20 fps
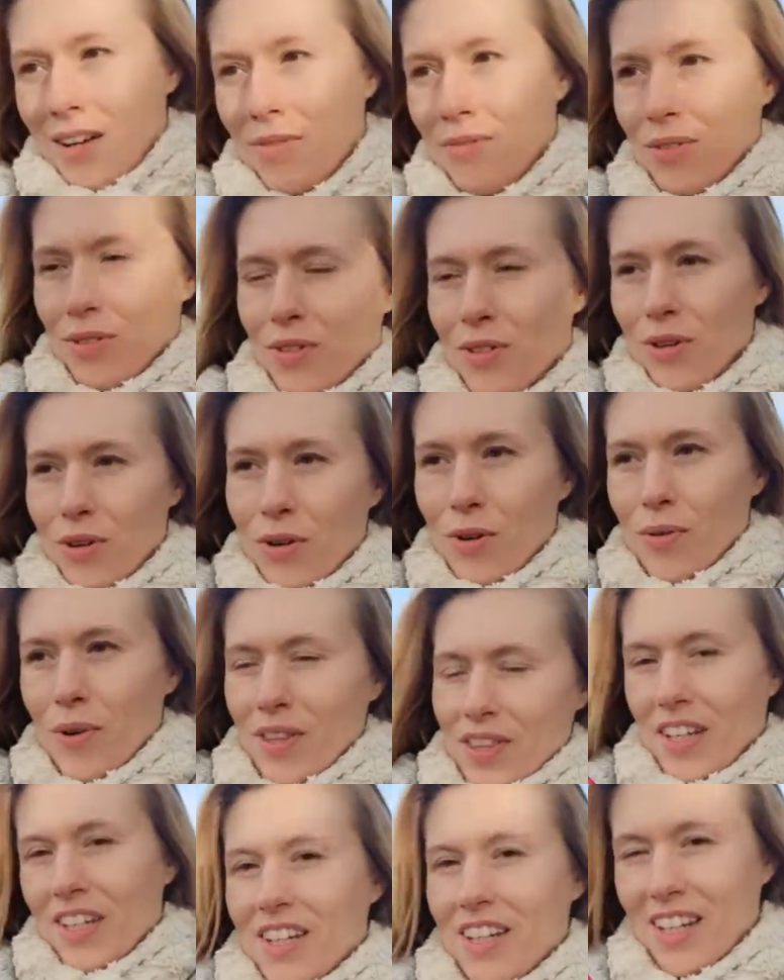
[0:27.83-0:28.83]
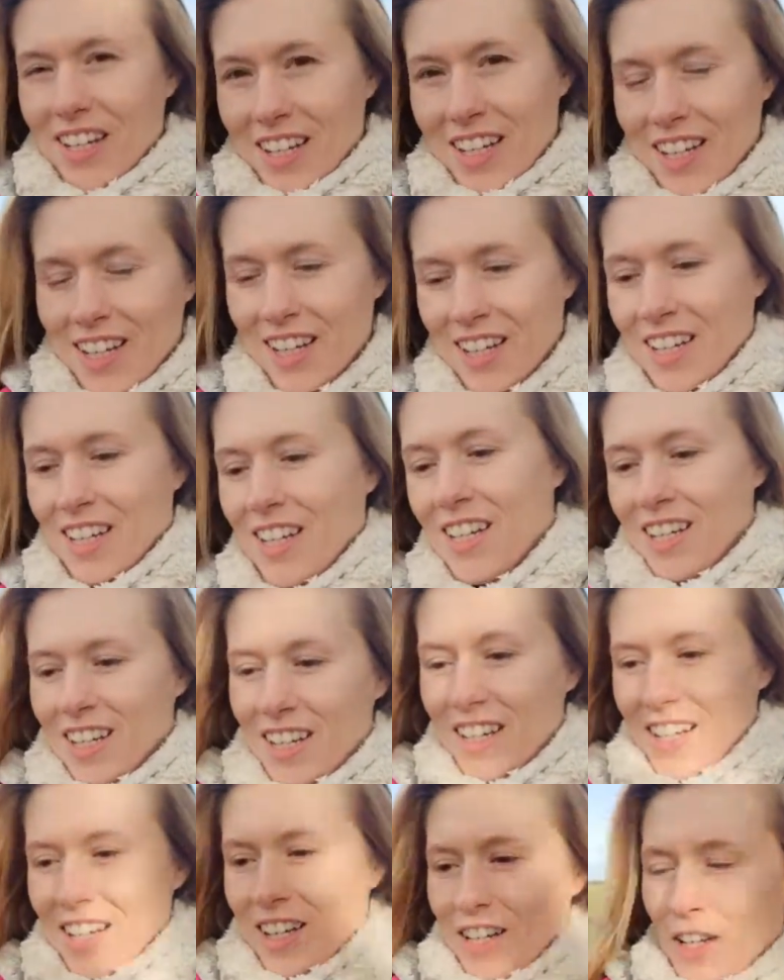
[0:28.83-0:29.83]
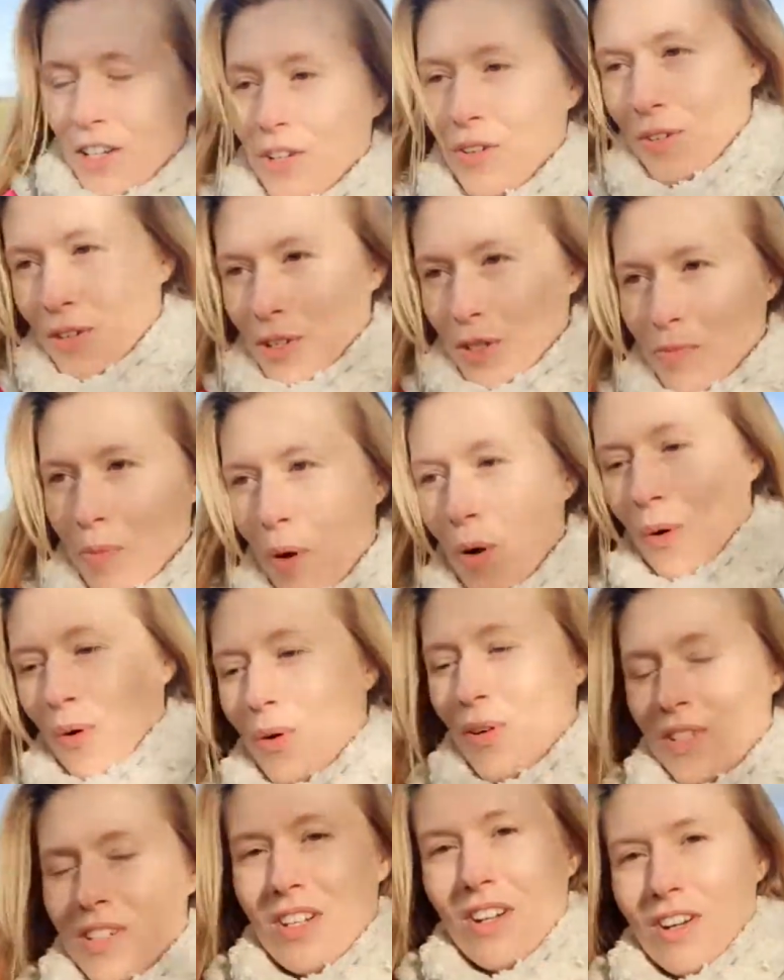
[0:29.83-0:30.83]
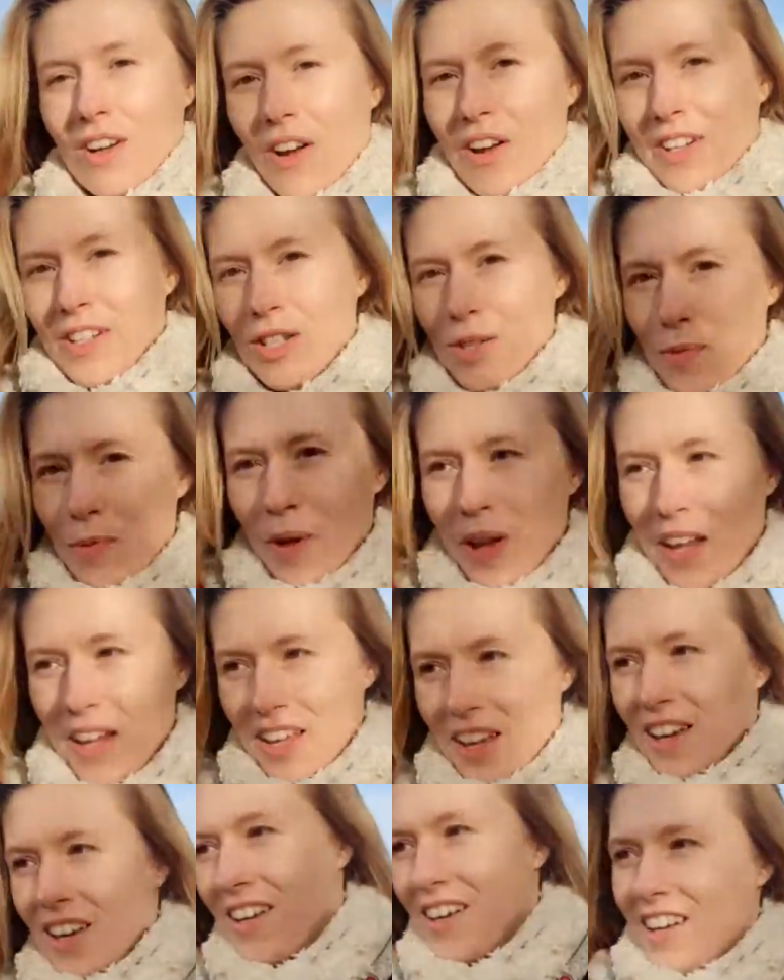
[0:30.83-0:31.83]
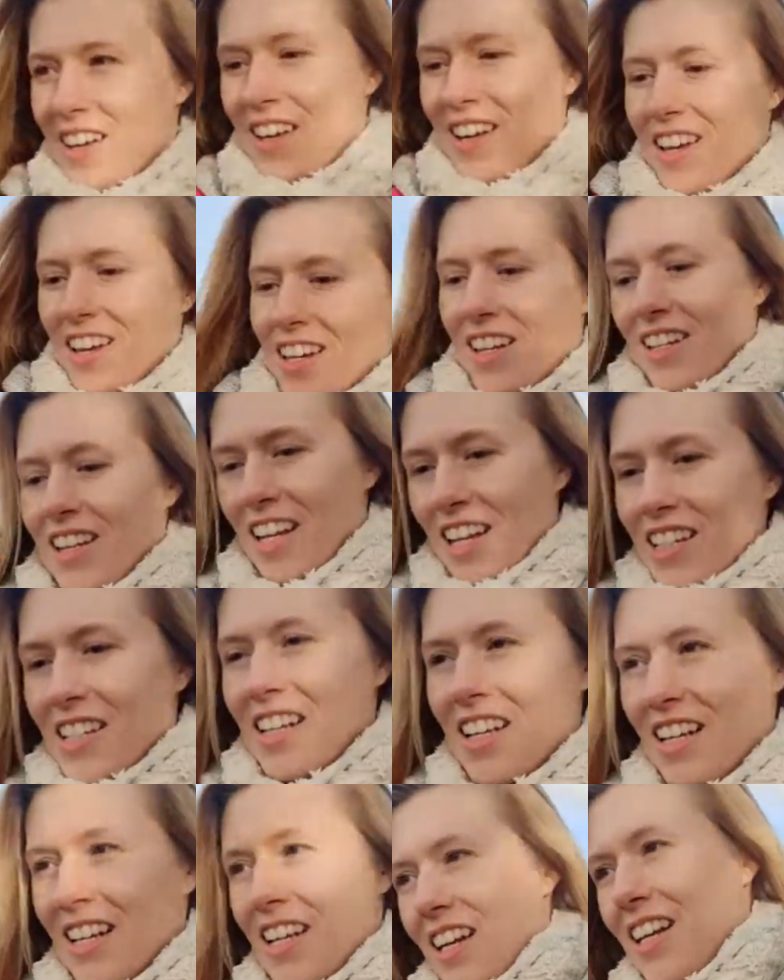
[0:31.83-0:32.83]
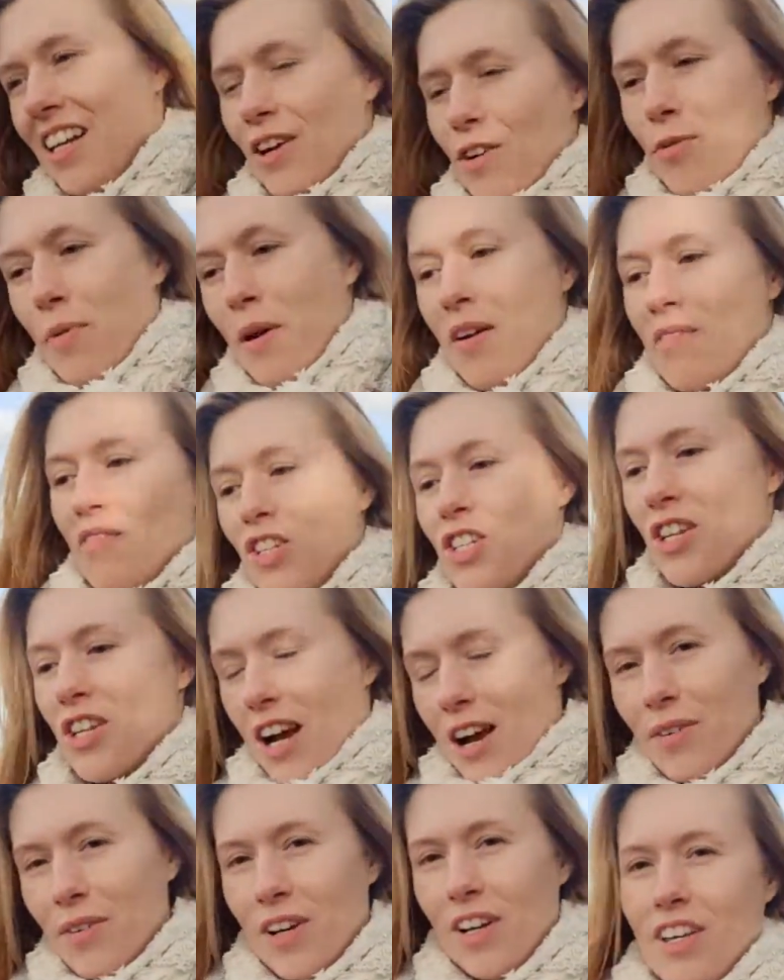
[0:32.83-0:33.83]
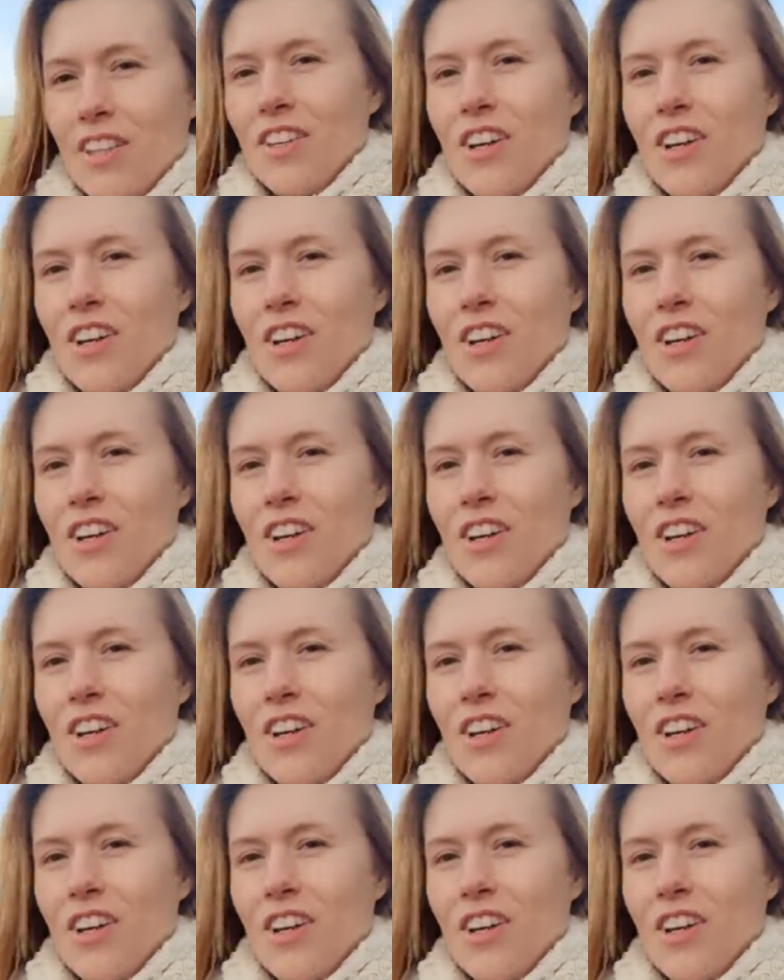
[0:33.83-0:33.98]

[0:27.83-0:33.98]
Not sure whether Luna's paws are going to be needing a little bit of a shower.